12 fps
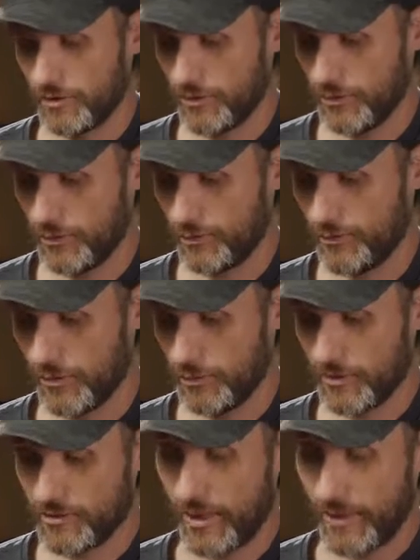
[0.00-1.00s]
So I'm
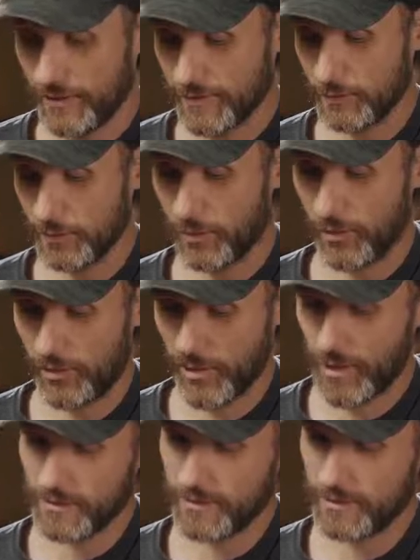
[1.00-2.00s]
excited about
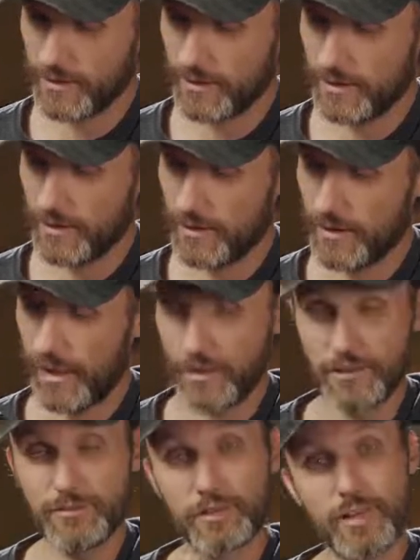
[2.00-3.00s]
that.
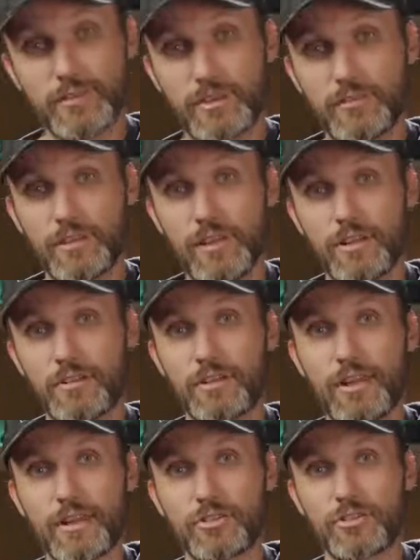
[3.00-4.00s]
And if you guys have any other
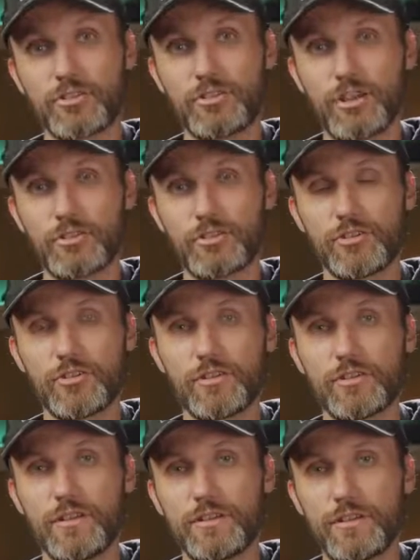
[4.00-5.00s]
like suggestions
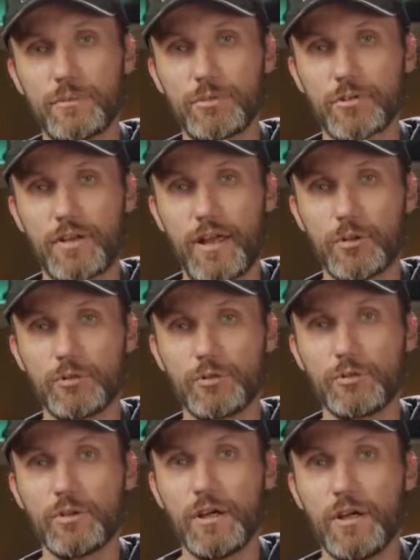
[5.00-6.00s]
and tips on how
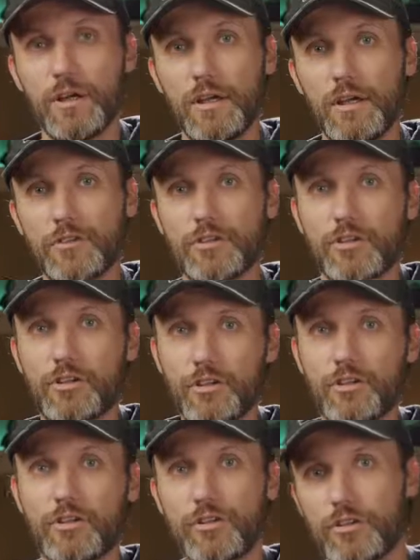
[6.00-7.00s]
to
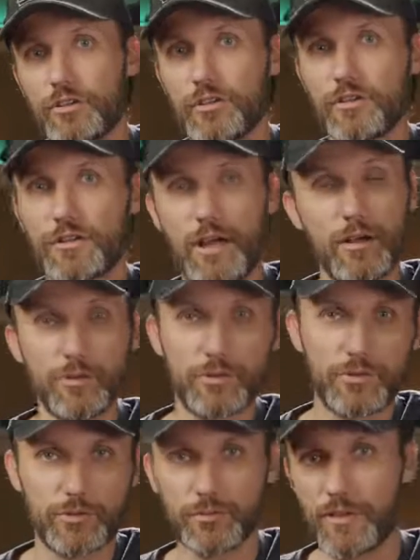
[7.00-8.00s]
secure your
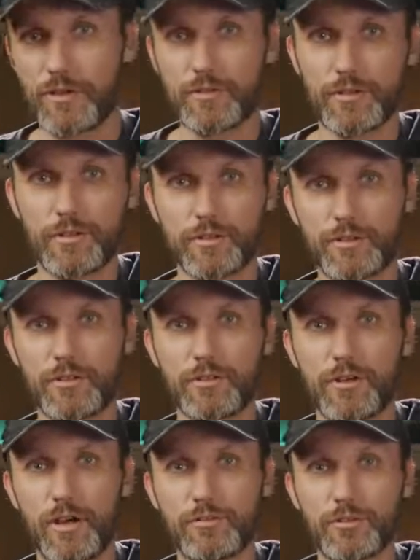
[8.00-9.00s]
house, whatever,
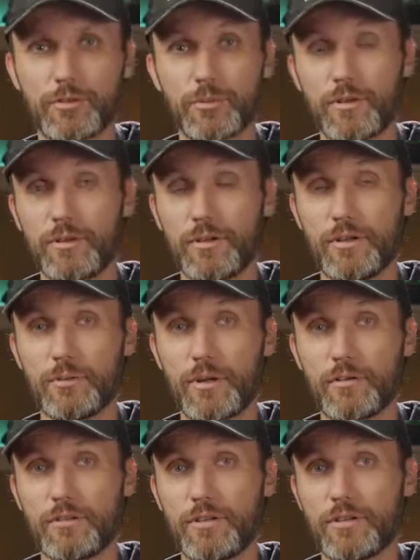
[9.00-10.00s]
your office,
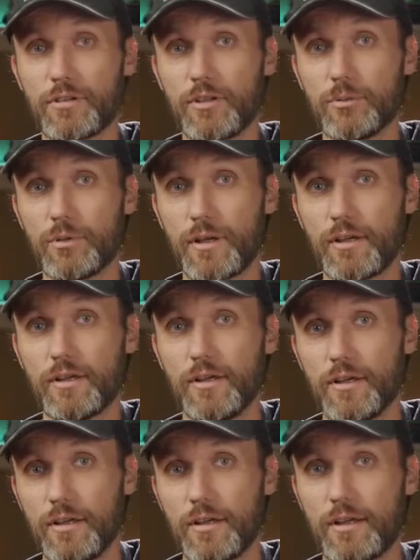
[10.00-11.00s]
whatever it is that you want to
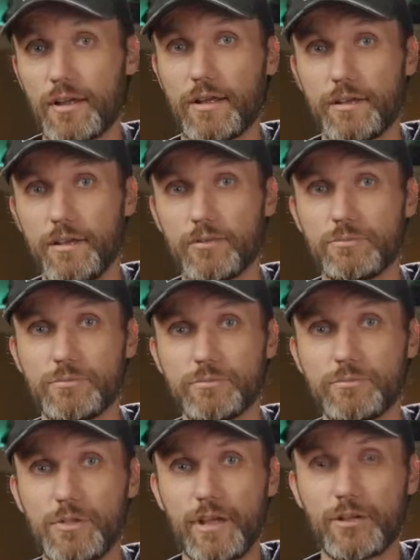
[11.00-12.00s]
kind of
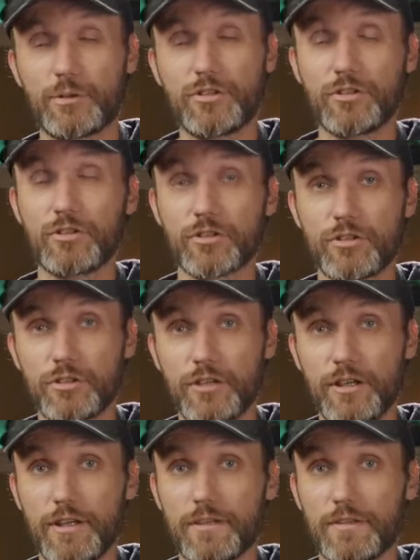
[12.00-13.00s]
increase the
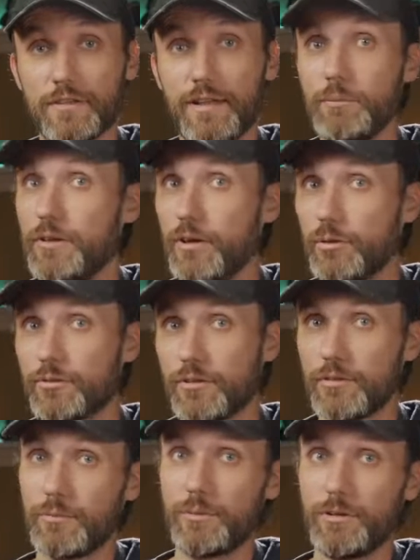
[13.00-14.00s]
security, and let me know
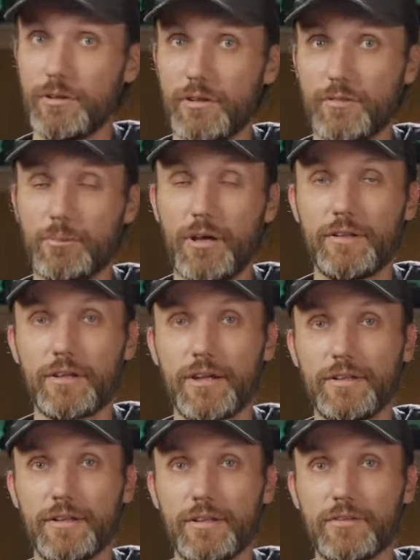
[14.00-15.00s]
if maybe you have some other
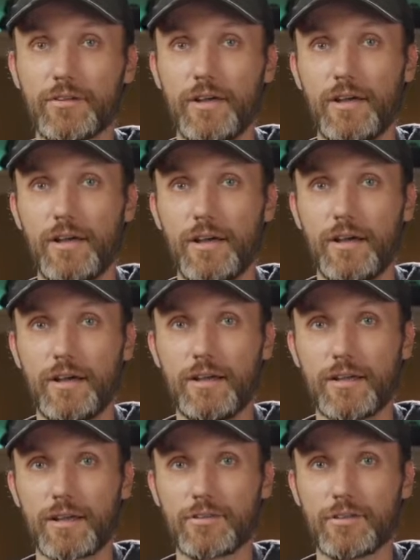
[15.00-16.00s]
ideas.
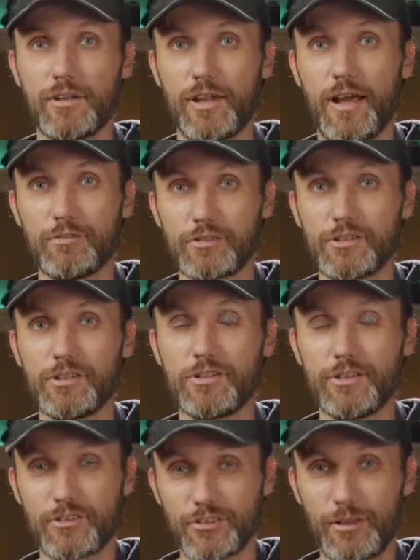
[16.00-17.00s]
Like I said, obviously
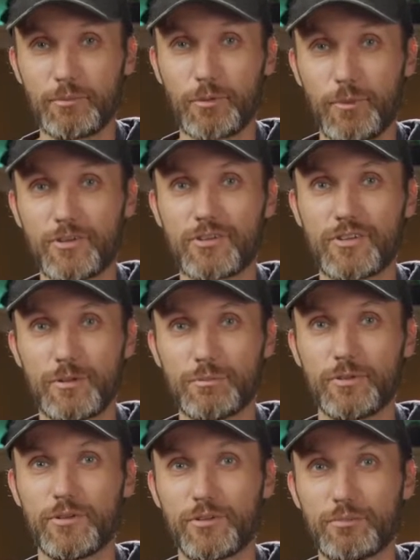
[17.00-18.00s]
this #1 step
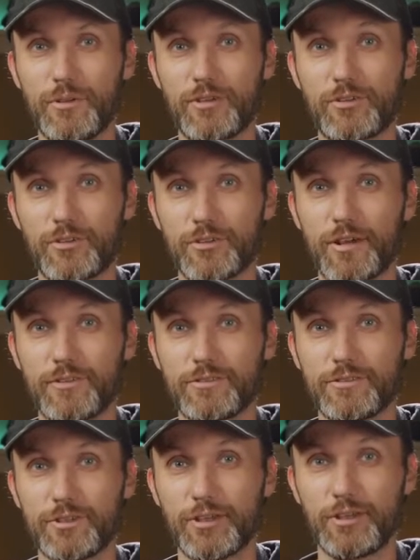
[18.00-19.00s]
is make sure you have
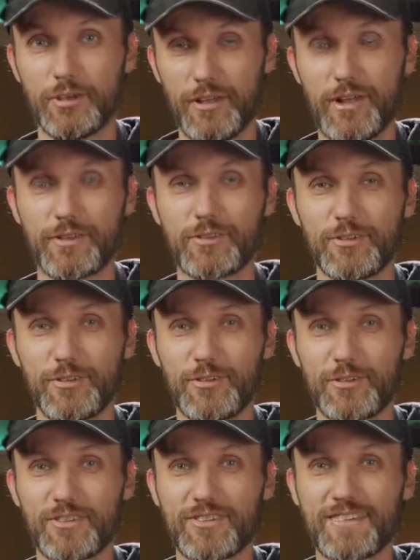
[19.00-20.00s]
good locks on your
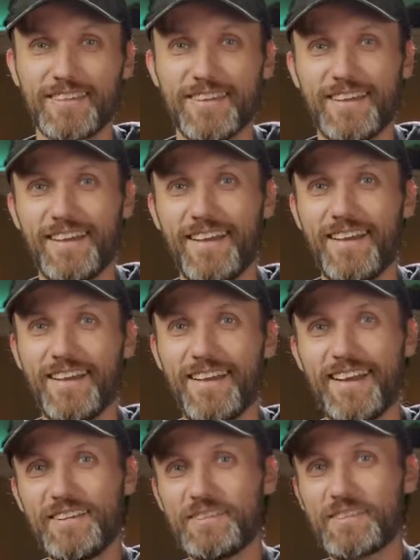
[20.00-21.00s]
doors.
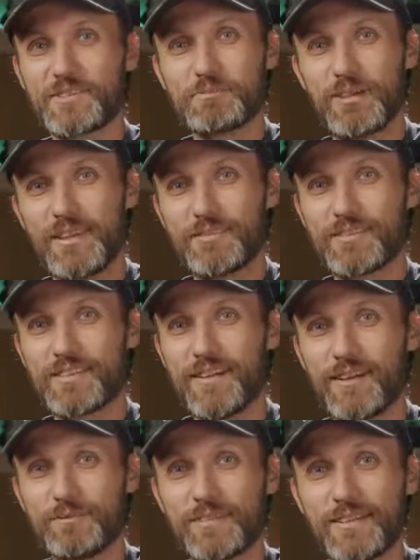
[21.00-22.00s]
Anyways, my name is
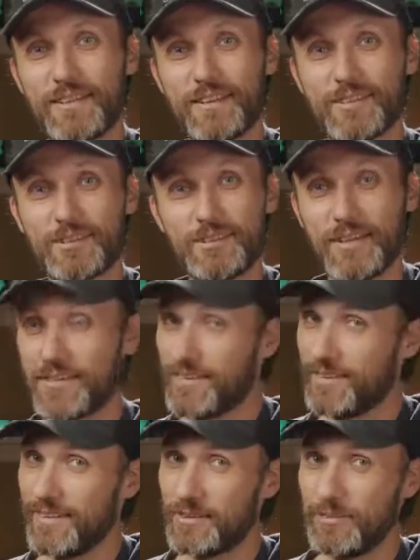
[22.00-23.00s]
Tom, and I'll see you guys
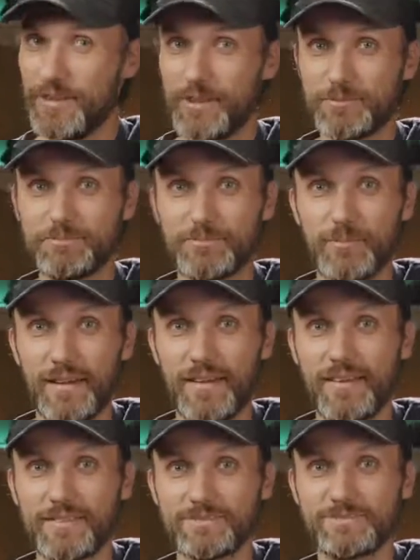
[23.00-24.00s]
in the next video. Bye.